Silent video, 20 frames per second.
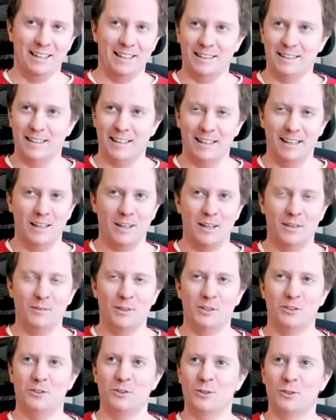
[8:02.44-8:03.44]
9 i'm not
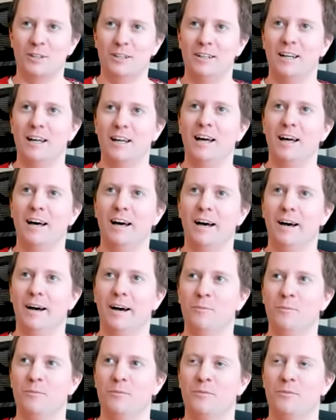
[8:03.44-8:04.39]
sure uh,